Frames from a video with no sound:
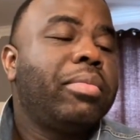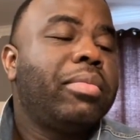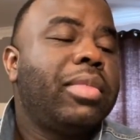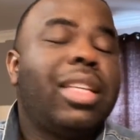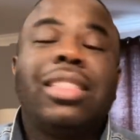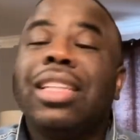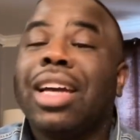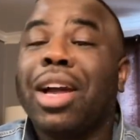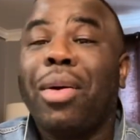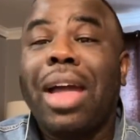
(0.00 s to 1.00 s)
This
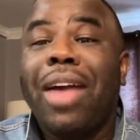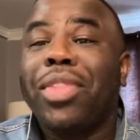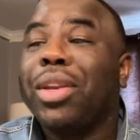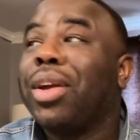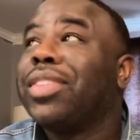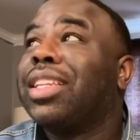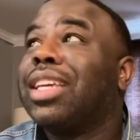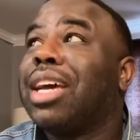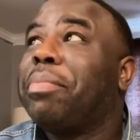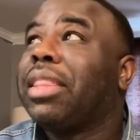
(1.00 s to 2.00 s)
nigga gonna have the nerves to
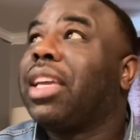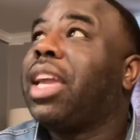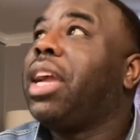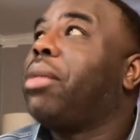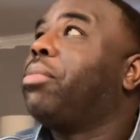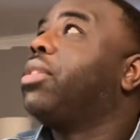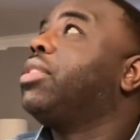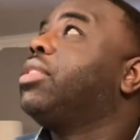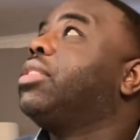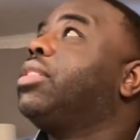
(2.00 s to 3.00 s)
look up at the camera.
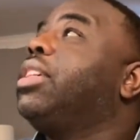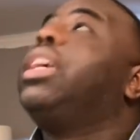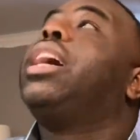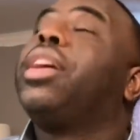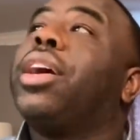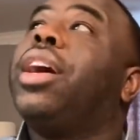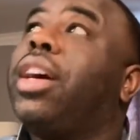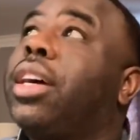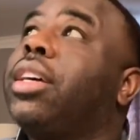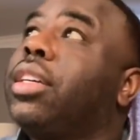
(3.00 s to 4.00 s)
Yeah,
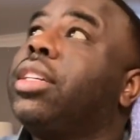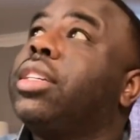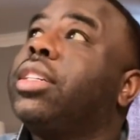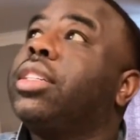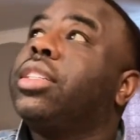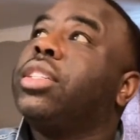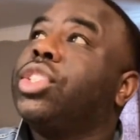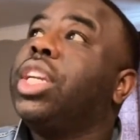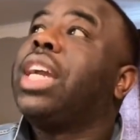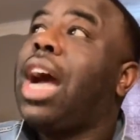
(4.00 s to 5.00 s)
girl.
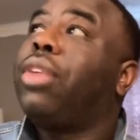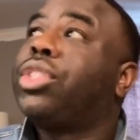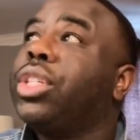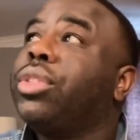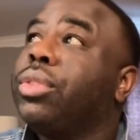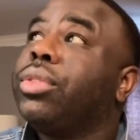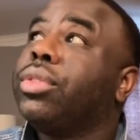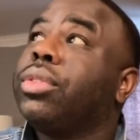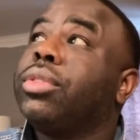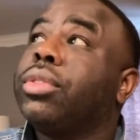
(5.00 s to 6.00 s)
She caught you.
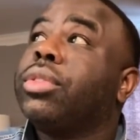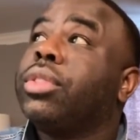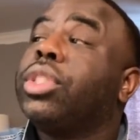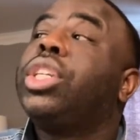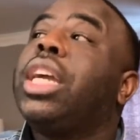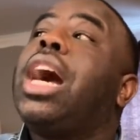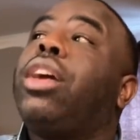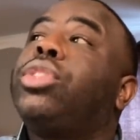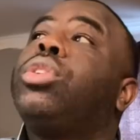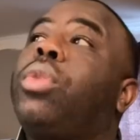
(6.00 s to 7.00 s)
She
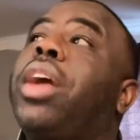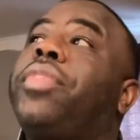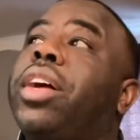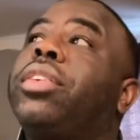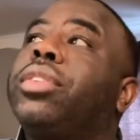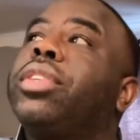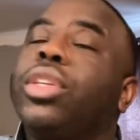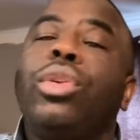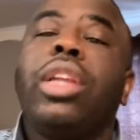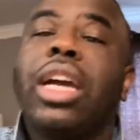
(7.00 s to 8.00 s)
caught you, Quavo.
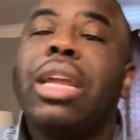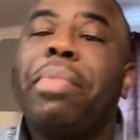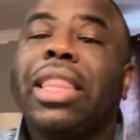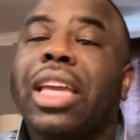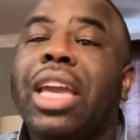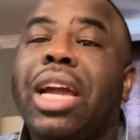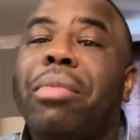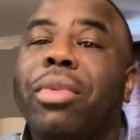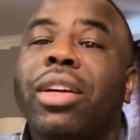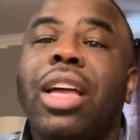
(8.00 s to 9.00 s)
You looking up at the
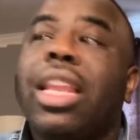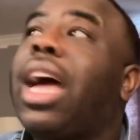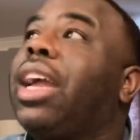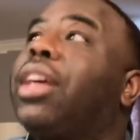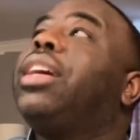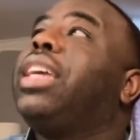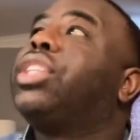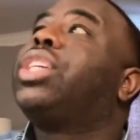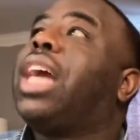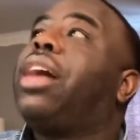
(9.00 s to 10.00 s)
camera like, girl, yeah,
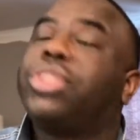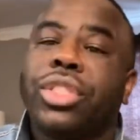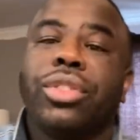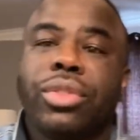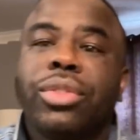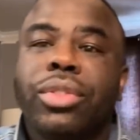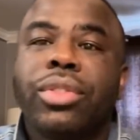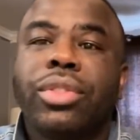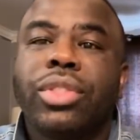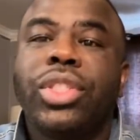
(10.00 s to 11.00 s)
she caught you.
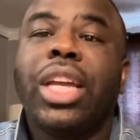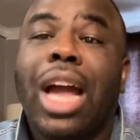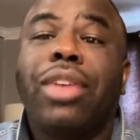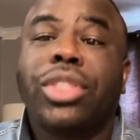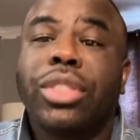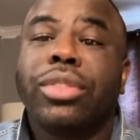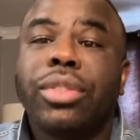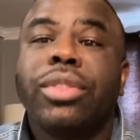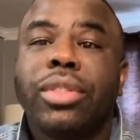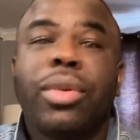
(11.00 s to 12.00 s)
She caught you.
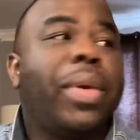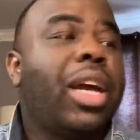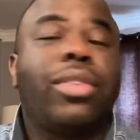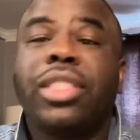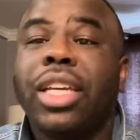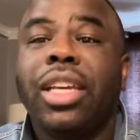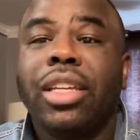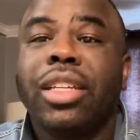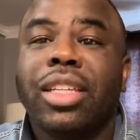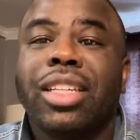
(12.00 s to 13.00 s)
We gonna see.
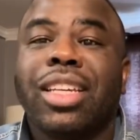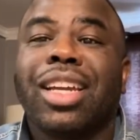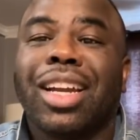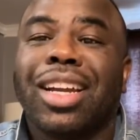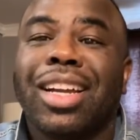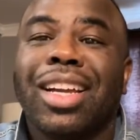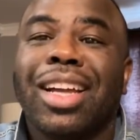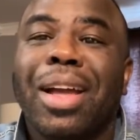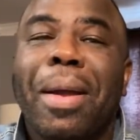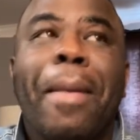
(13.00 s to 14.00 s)
Girl.
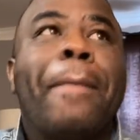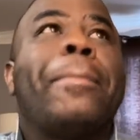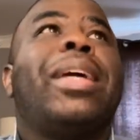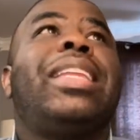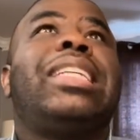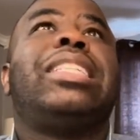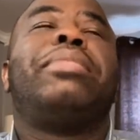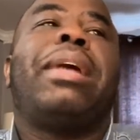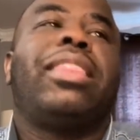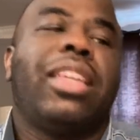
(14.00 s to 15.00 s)
This is
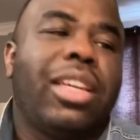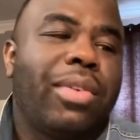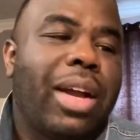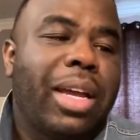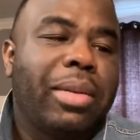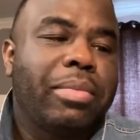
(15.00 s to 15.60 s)
my thing, right?